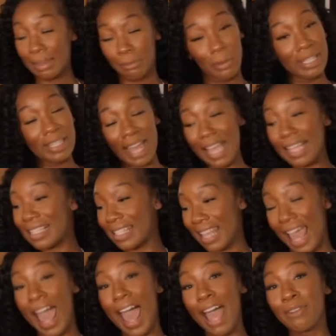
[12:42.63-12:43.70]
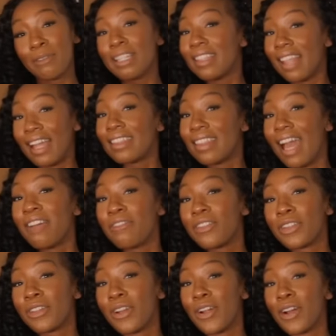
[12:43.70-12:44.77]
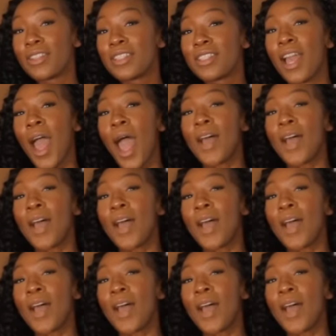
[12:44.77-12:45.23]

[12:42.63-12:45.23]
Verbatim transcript: We likes that. We like that for the girls.